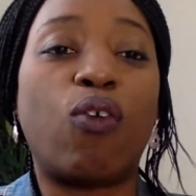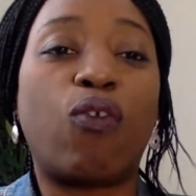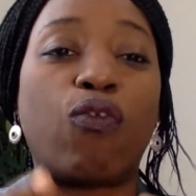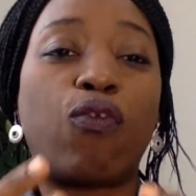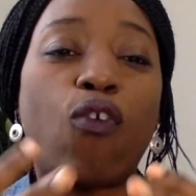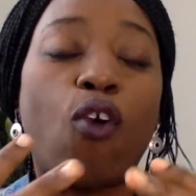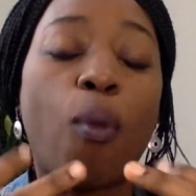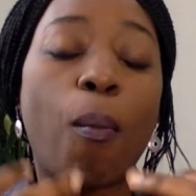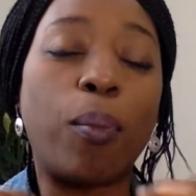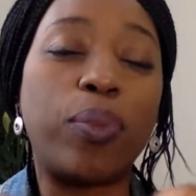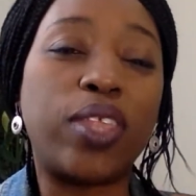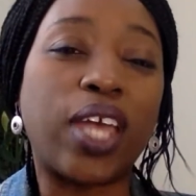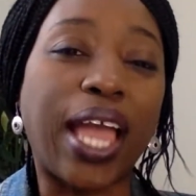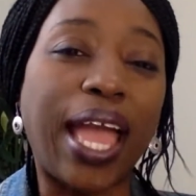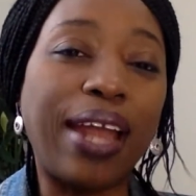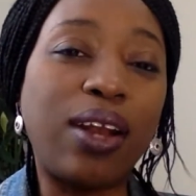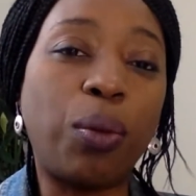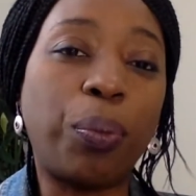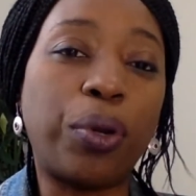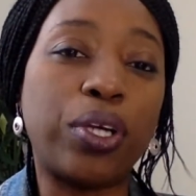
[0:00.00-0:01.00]
For the
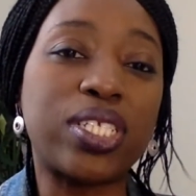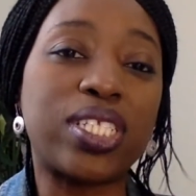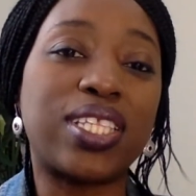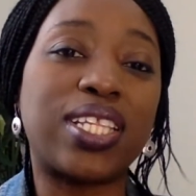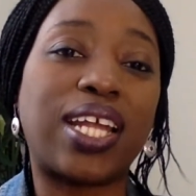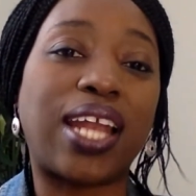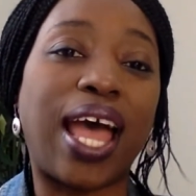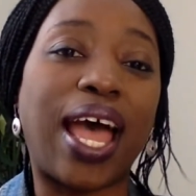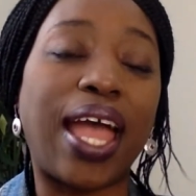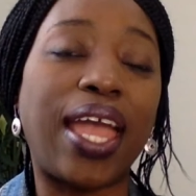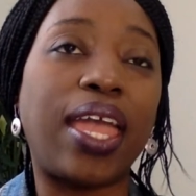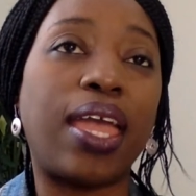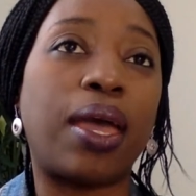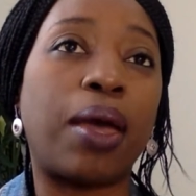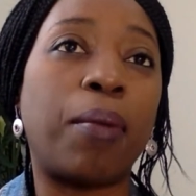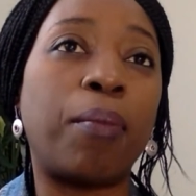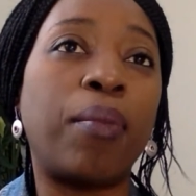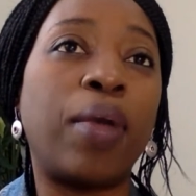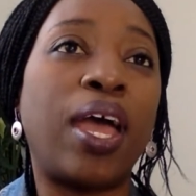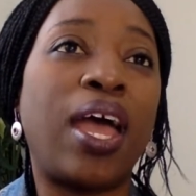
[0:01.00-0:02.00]
kind of person that I
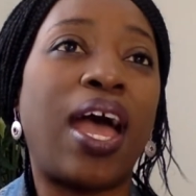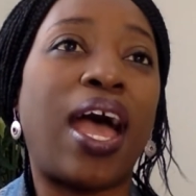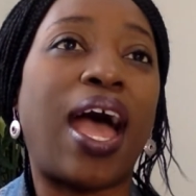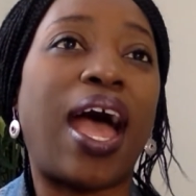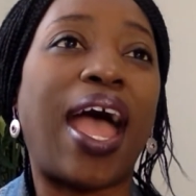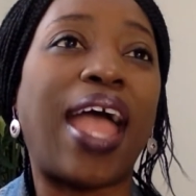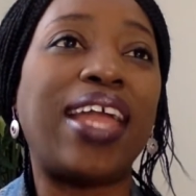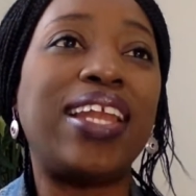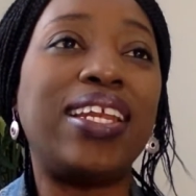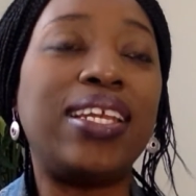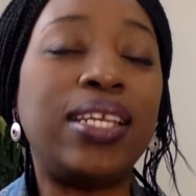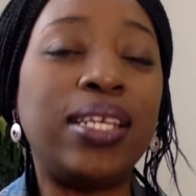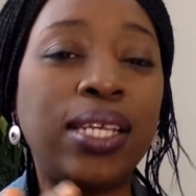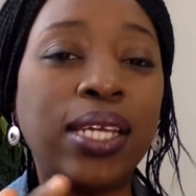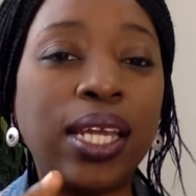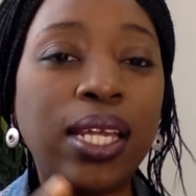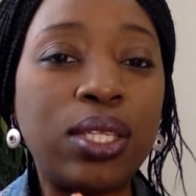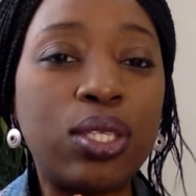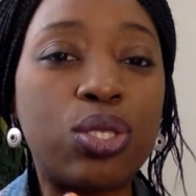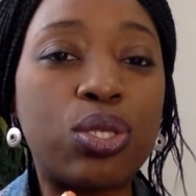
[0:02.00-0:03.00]
am, I
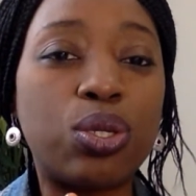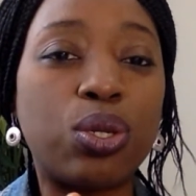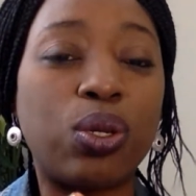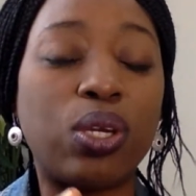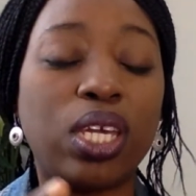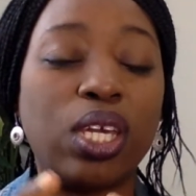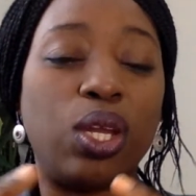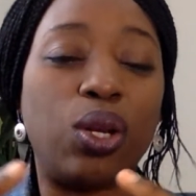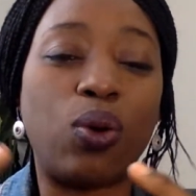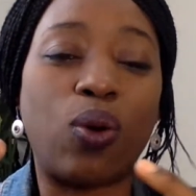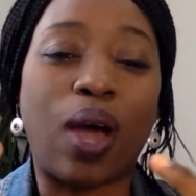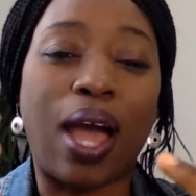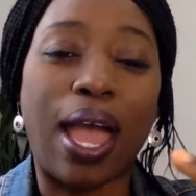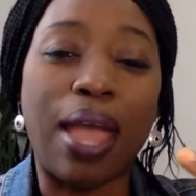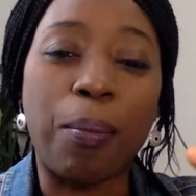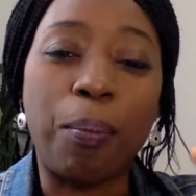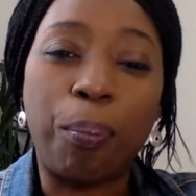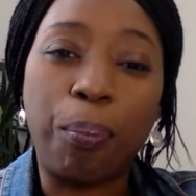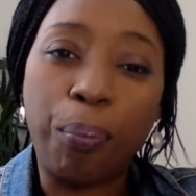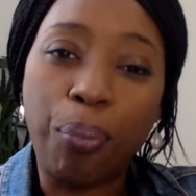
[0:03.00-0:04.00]
need to,
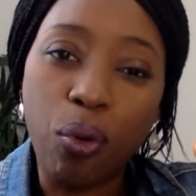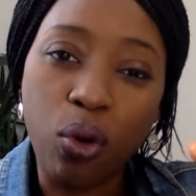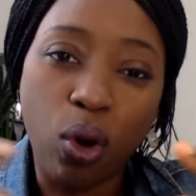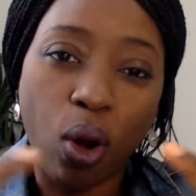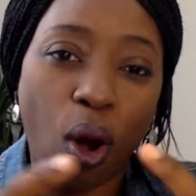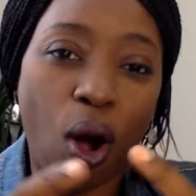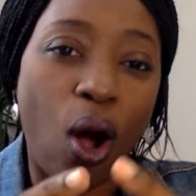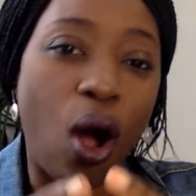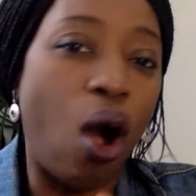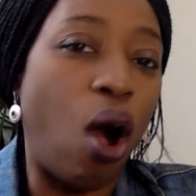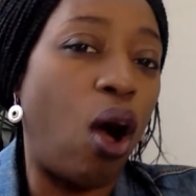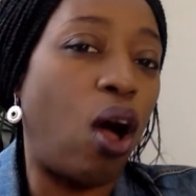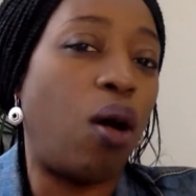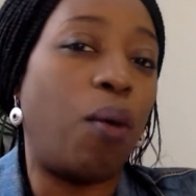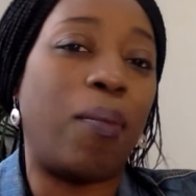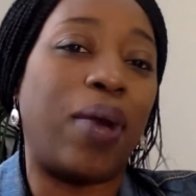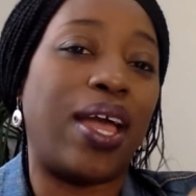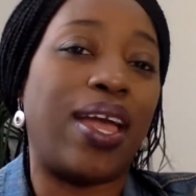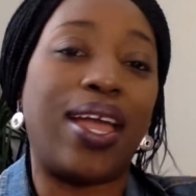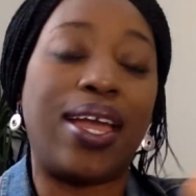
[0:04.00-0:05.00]
I put
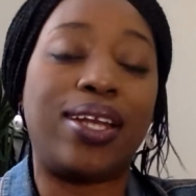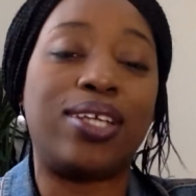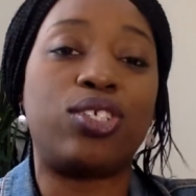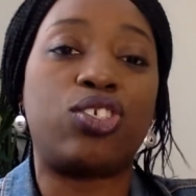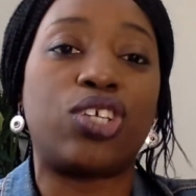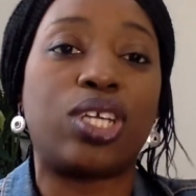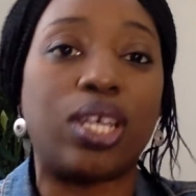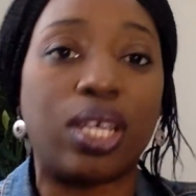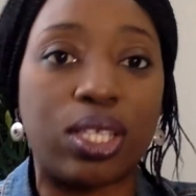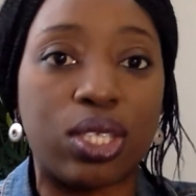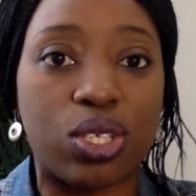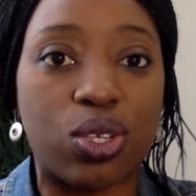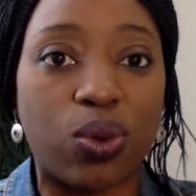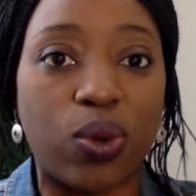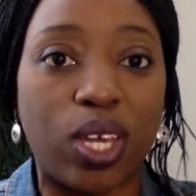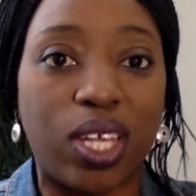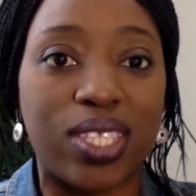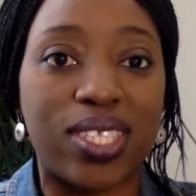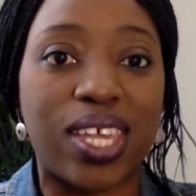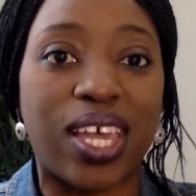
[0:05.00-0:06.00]
all my energy
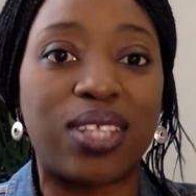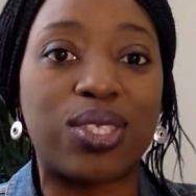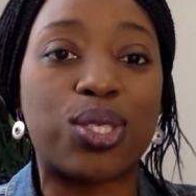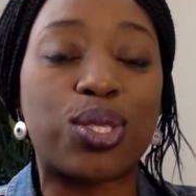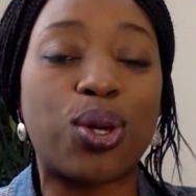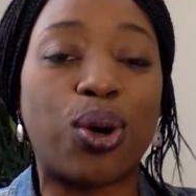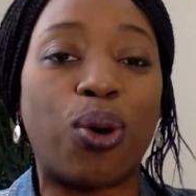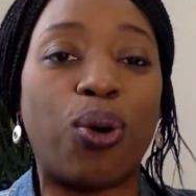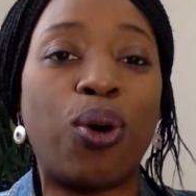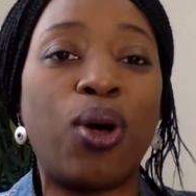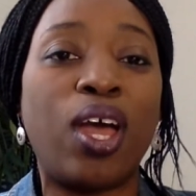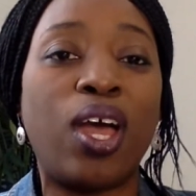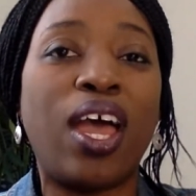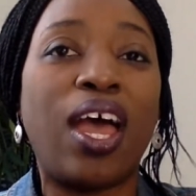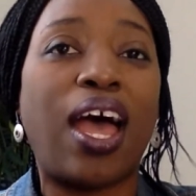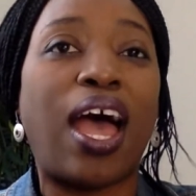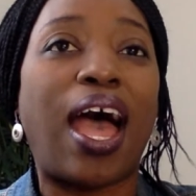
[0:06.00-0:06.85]
into it. And so